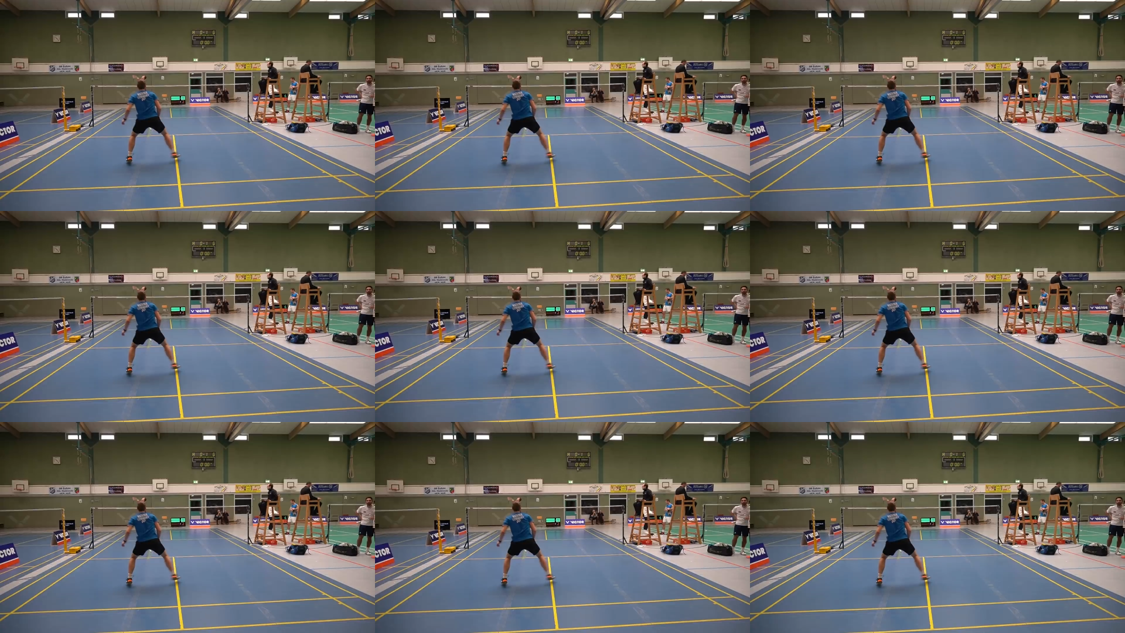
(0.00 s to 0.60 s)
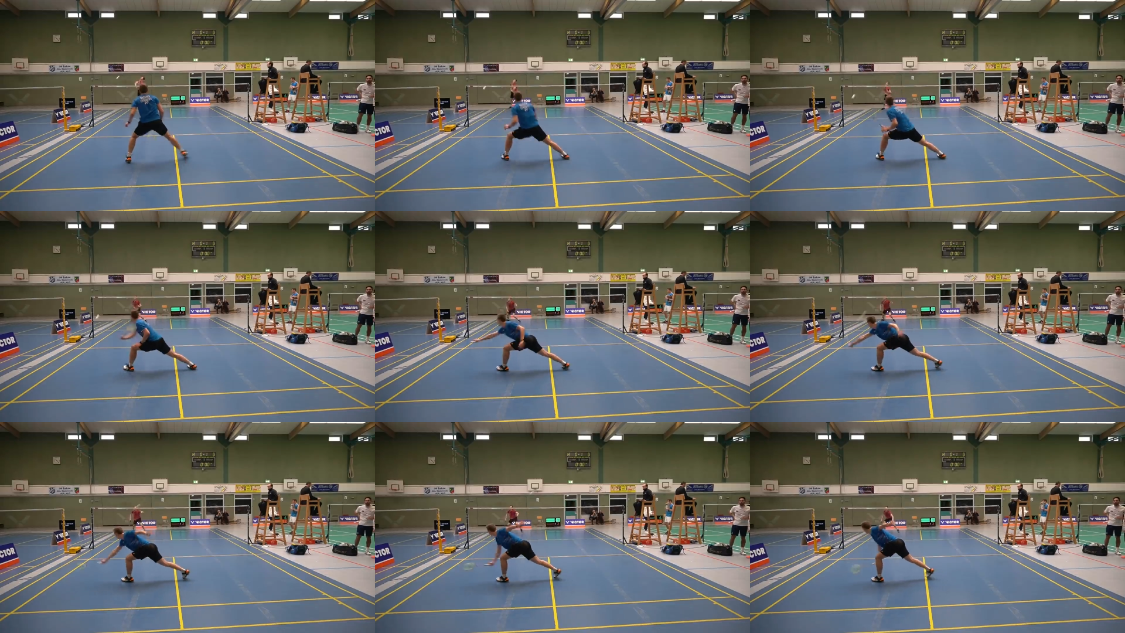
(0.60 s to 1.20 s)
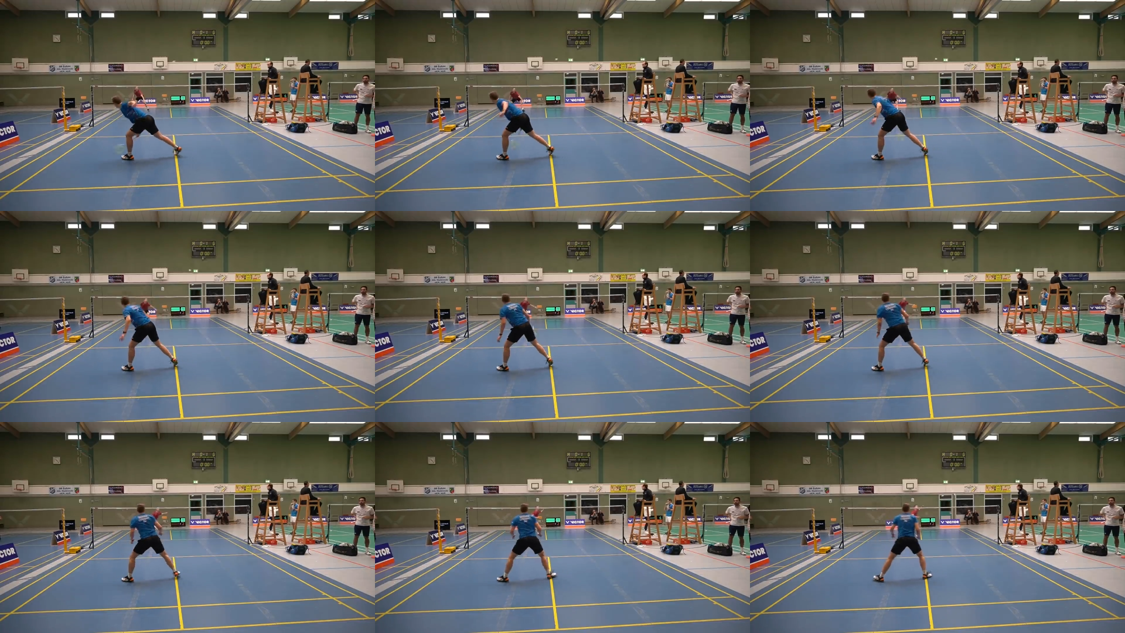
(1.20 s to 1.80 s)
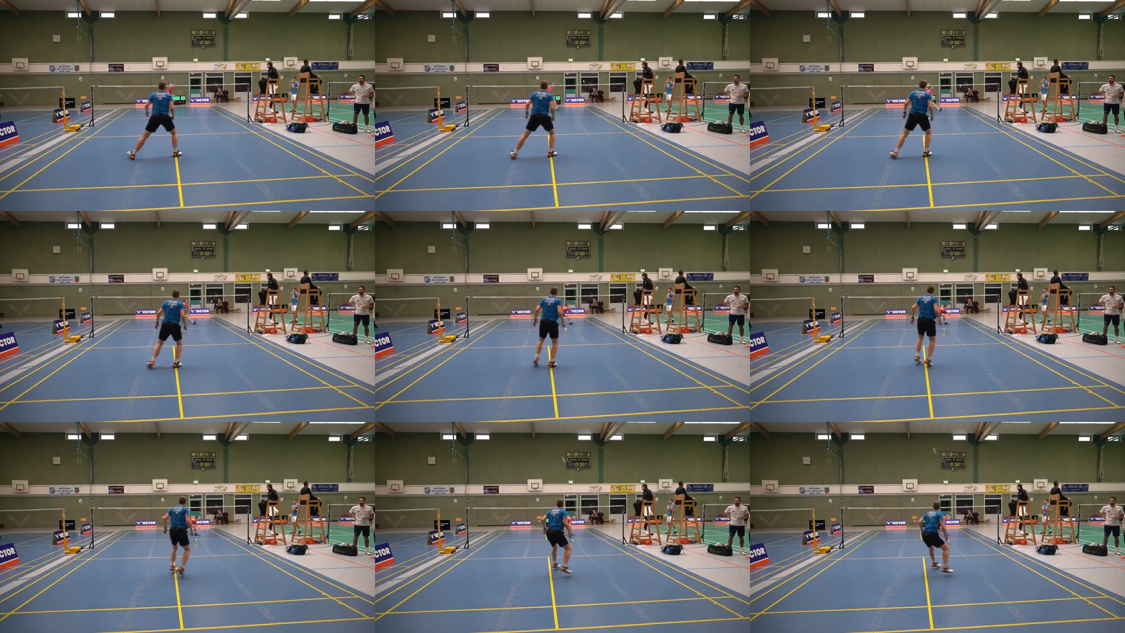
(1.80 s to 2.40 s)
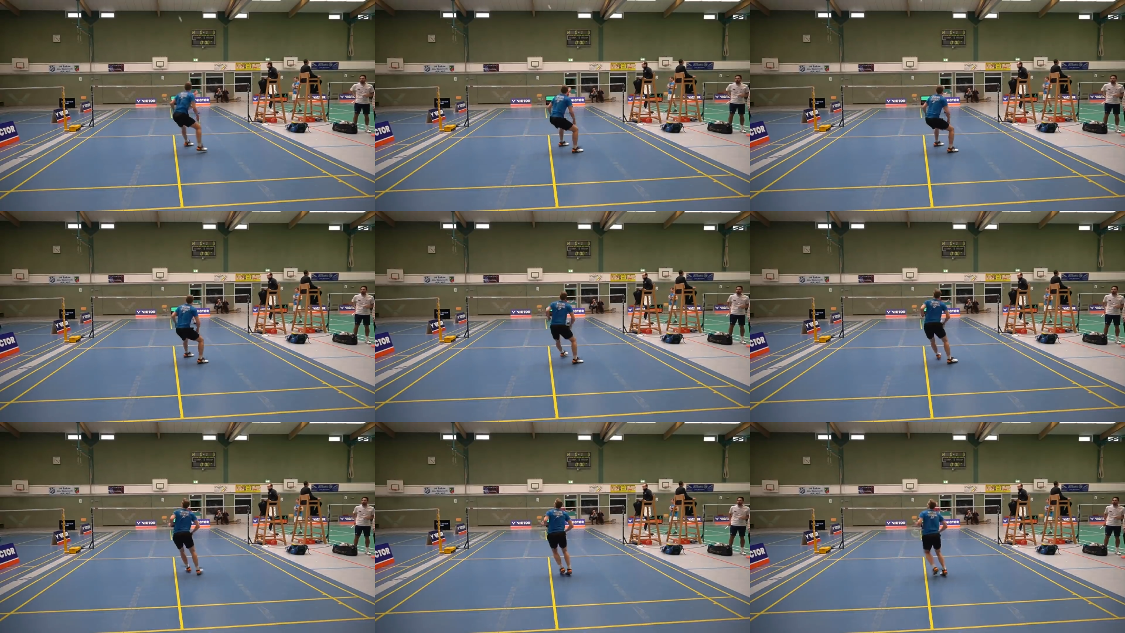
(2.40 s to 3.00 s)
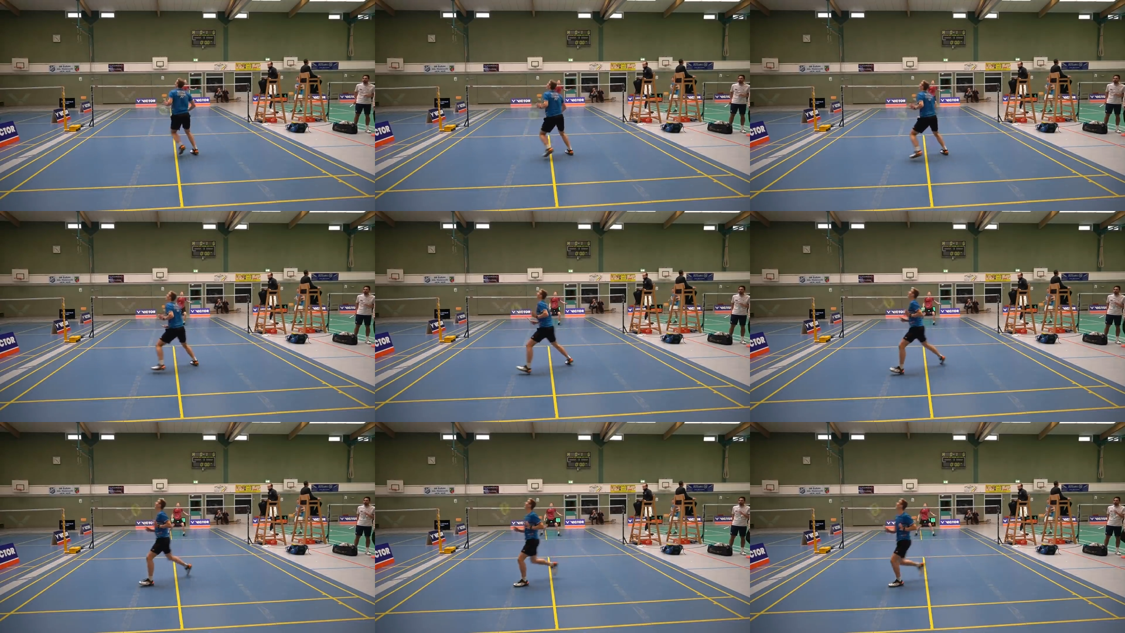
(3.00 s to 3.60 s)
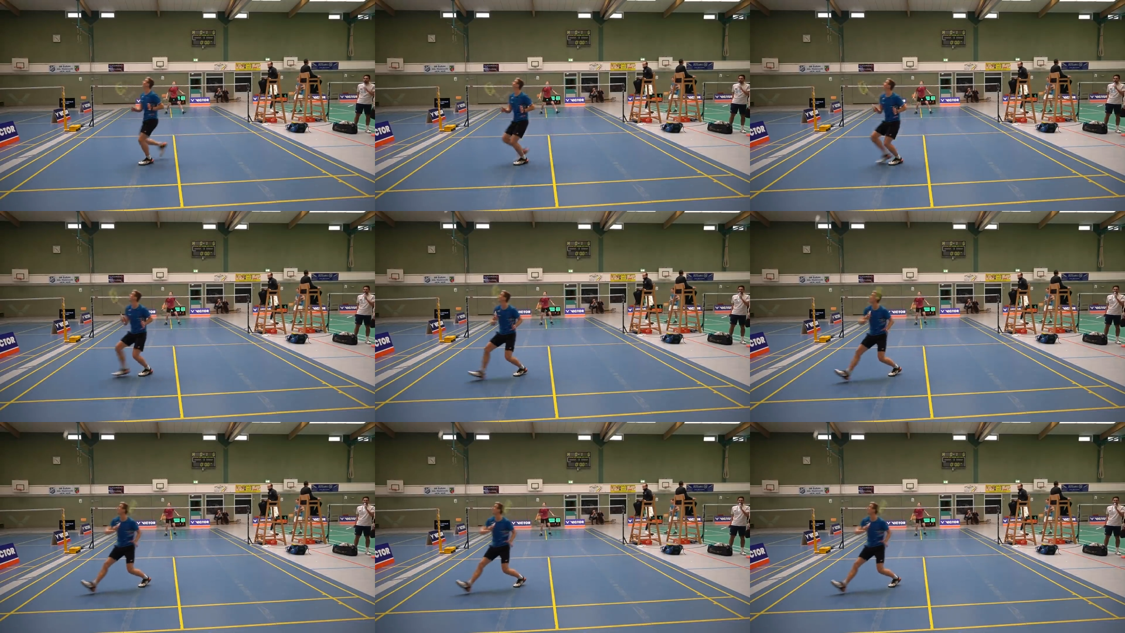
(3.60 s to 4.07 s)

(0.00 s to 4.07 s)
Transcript: (no speaker visible)